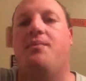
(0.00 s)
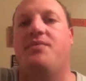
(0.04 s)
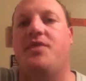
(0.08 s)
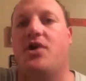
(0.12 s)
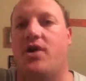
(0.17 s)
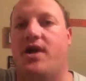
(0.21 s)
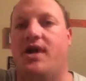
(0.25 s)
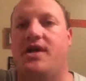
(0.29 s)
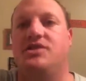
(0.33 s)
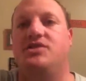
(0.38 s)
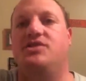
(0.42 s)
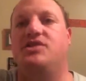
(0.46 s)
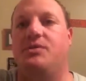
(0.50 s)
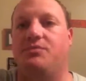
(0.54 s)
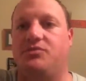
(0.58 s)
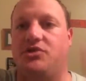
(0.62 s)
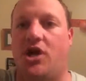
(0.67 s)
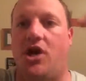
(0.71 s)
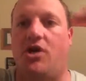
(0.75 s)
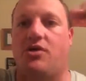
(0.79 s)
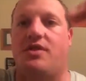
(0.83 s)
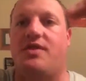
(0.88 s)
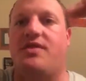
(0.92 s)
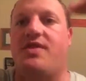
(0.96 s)
There is some
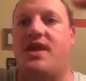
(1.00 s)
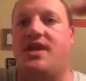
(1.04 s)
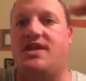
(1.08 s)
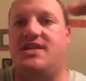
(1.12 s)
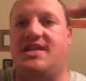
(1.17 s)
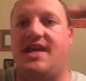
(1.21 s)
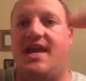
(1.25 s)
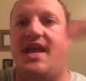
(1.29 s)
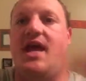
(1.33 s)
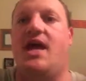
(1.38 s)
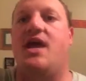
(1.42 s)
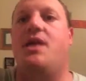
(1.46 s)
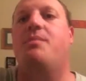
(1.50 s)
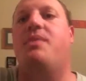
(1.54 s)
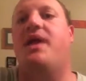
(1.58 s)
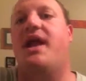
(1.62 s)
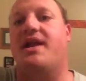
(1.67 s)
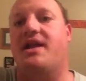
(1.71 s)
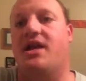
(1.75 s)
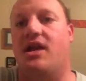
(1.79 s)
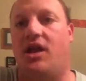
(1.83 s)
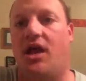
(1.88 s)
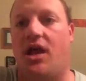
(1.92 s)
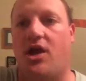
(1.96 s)
talk that they did, but
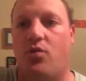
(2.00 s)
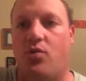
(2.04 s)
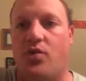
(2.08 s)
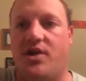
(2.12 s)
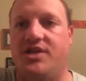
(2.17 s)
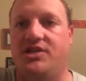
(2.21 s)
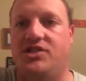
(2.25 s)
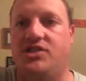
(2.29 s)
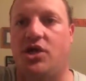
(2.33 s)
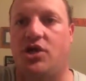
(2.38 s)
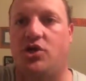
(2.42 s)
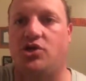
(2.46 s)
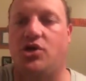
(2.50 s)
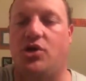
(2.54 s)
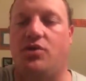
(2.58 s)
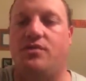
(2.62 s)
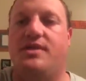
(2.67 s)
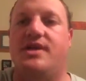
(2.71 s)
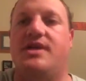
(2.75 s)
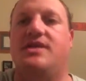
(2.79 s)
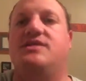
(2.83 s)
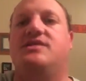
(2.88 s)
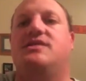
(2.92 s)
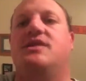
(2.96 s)
I did a lot of research
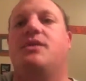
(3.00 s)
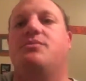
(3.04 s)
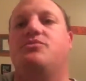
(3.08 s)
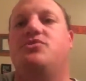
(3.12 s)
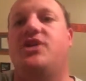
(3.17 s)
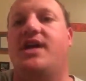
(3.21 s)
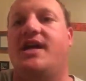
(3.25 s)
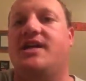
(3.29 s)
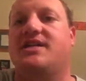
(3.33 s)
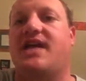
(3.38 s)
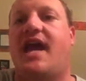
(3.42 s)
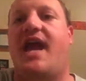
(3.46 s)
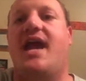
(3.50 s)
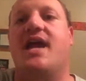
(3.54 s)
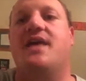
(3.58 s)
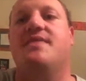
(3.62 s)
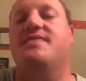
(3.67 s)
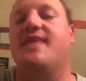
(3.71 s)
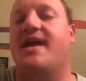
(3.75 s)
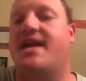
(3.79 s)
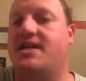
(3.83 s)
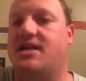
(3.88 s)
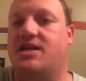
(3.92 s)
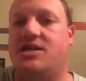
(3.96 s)
on this subject,
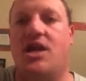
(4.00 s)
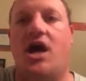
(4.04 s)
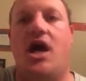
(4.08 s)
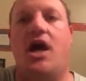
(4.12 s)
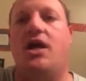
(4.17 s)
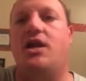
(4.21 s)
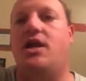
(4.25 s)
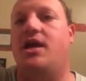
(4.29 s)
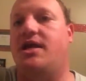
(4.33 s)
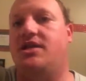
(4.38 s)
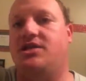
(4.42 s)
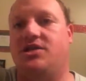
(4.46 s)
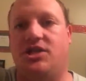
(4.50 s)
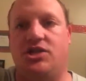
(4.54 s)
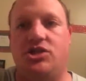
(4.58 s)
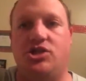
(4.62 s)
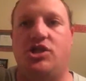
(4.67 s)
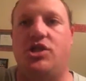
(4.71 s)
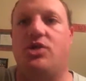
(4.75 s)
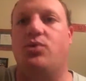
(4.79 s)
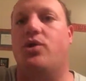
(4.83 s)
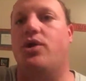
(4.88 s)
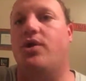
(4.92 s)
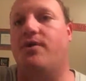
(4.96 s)
and they did not
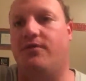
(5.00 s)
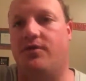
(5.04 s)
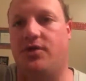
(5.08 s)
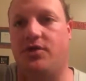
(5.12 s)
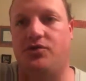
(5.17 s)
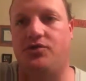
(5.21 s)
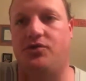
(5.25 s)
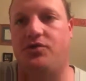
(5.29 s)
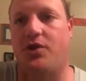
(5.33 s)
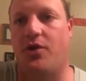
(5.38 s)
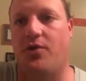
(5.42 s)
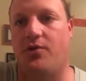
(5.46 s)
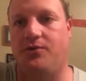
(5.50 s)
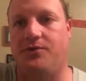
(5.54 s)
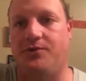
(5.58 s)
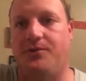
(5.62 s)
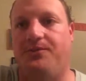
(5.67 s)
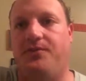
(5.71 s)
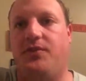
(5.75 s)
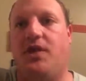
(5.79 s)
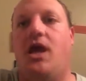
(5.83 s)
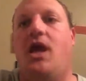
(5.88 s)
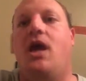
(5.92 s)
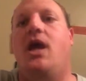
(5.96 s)
intentionally run over those girls.
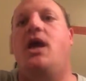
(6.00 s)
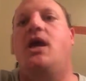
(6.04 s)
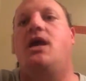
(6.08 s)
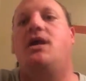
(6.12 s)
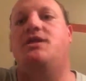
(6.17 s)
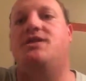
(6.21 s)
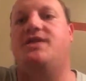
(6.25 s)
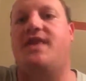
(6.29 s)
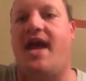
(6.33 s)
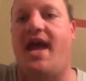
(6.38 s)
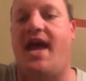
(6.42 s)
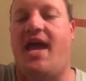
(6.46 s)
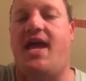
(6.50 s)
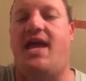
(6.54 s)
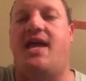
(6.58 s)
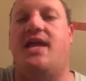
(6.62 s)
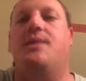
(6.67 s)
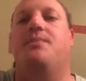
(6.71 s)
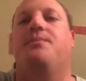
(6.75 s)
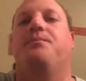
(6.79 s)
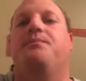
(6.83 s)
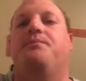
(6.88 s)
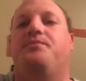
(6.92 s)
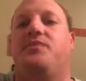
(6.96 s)

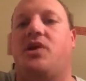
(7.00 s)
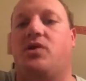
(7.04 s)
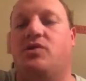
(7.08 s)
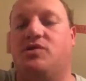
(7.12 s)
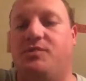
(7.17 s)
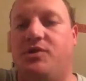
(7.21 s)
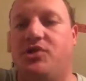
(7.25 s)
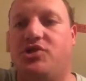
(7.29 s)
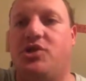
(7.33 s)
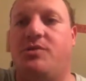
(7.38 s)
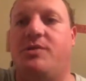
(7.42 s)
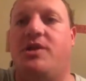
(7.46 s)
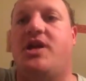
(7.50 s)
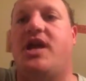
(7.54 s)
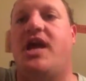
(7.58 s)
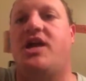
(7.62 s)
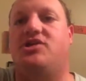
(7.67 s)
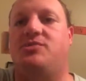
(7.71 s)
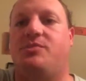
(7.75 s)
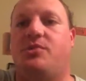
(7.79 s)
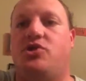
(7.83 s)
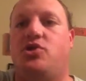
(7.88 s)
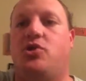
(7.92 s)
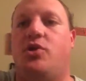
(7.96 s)
It was
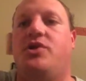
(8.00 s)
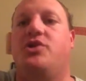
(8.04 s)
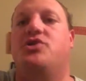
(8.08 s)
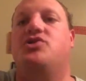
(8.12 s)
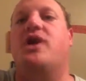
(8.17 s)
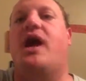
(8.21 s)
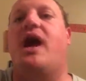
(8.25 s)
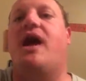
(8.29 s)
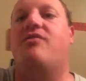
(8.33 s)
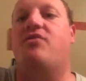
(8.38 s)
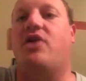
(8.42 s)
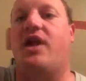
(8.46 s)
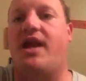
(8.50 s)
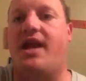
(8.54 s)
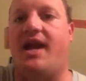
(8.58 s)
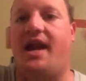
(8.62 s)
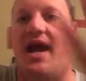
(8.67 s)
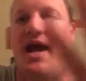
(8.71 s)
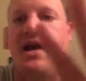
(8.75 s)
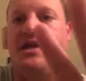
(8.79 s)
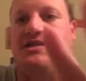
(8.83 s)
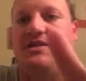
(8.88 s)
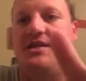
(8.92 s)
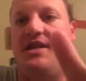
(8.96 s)
miscommunication between the driver and an
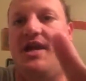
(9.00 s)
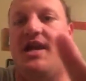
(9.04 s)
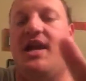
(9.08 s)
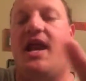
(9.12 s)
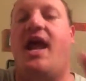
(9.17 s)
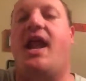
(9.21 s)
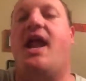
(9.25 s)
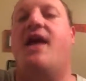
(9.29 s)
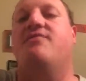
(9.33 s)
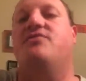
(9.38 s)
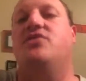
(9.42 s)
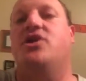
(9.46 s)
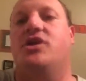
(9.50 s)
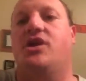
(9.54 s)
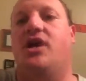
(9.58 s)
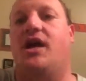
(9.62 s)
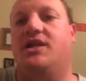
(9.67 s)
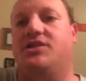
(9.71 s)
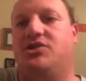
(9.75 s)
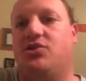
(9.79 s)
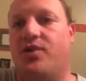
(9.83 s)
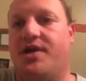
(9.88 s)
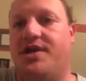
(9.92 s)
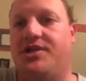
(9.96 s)
accident, and I've done
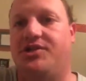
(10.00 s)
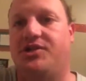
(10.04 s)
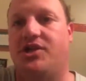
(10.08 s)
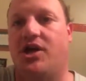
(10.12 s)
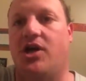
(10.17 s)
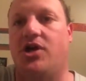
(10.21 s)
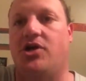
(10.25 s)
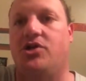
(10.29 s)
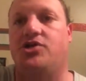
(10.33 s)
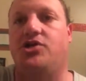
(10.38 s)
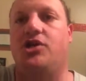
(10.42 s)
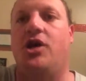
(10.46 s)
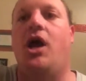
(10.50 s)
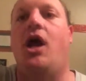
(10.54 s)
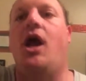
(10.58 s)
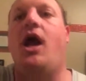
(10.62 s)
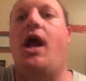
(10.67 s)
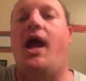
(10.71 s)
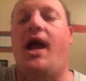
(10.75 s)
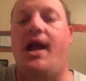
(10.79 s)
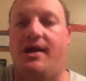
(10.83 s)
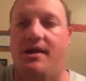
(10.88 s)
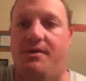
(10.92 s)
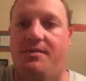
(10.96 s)
lots of research,
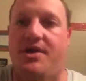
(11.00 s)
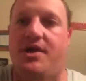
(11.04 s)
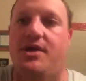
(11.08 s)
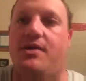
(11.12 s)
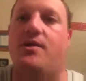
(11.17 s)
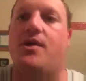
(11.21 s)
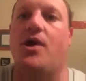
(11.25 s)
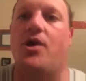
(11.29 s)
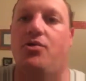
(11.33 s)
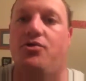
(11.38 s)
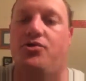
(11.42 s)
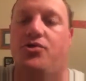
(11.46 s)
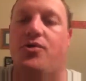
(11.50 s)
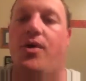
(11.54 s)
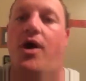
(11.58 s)
and let me go